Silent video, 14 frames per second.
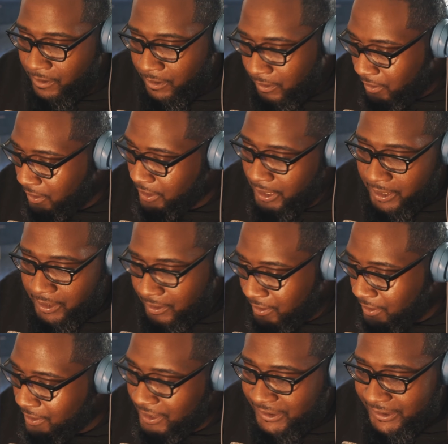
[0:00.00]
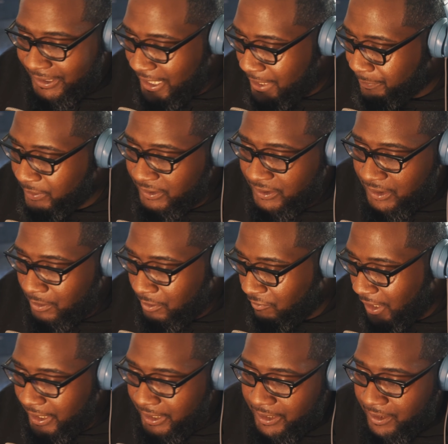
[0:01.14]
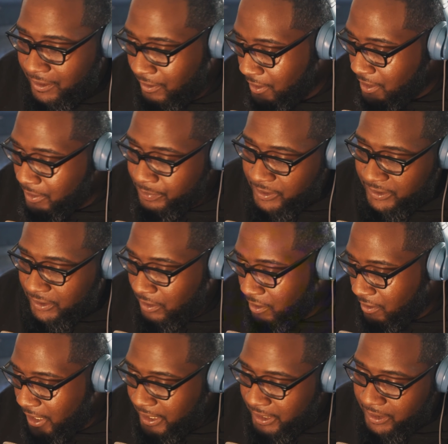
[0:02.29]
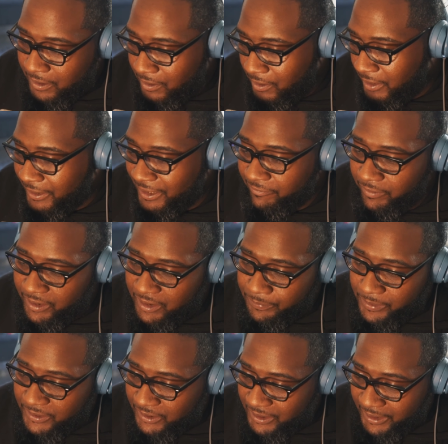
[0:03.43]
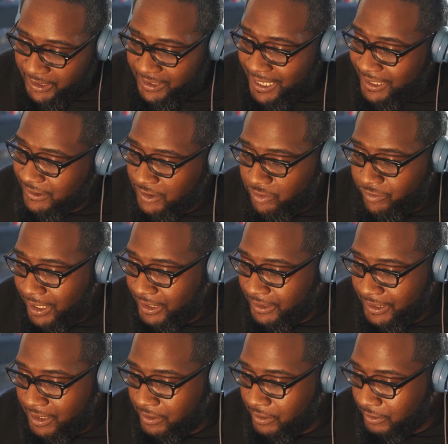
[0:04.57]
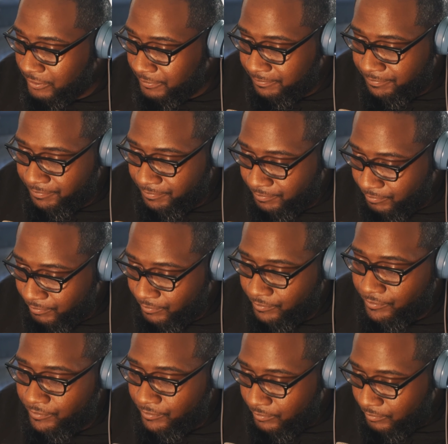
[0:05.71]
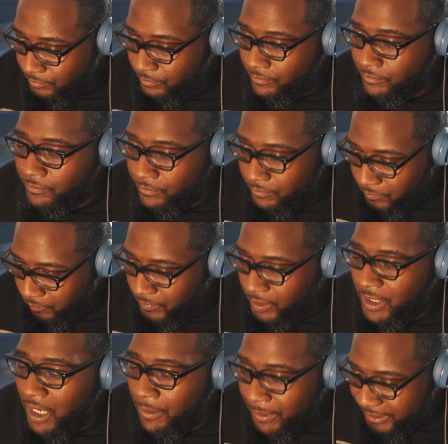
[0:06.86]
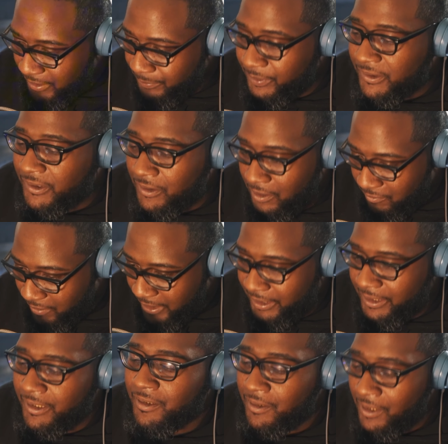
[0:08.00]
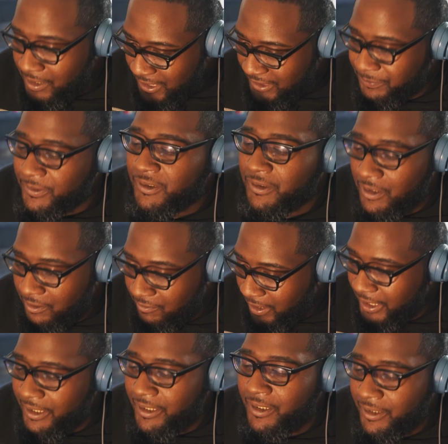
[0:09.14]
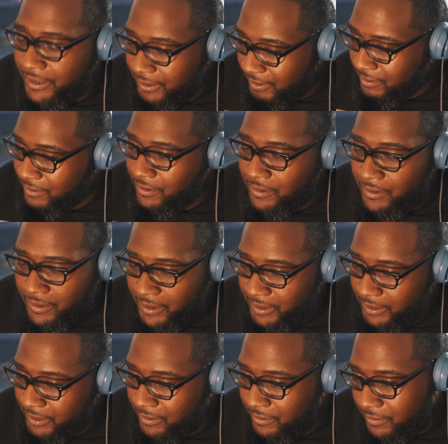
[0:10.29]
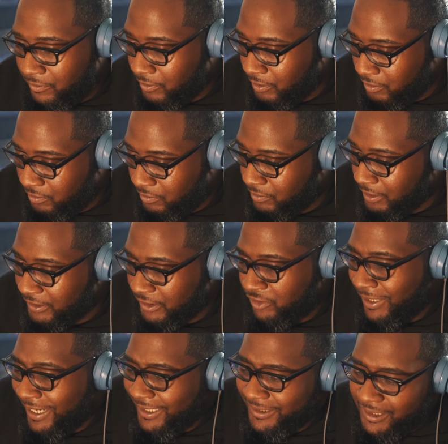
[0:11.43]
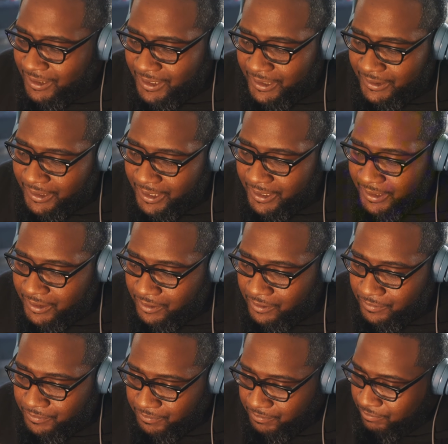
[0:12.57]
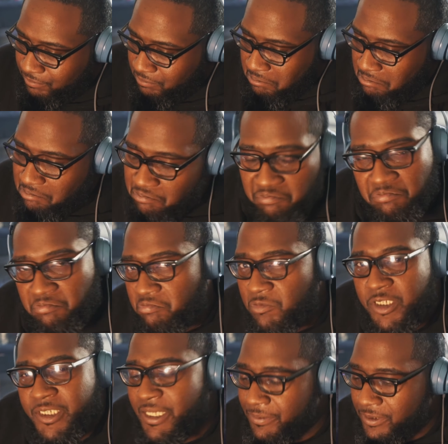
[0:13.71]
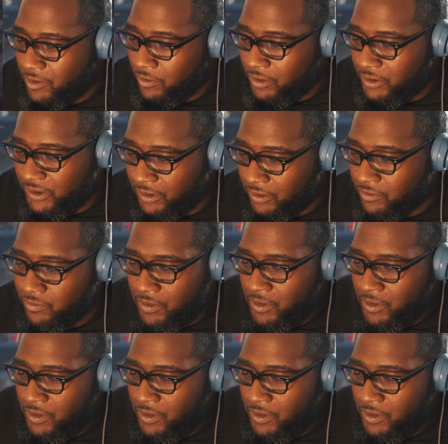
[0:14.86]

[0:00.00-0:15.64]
yeah, let's say they put something right here, and then they ready to punch in again. I could just drag it down there. Put something right here, put something right here. I'm about to put something right here. Let's put something right here, yeah. And then, you know, I just drag it down like that and just keep it going. So,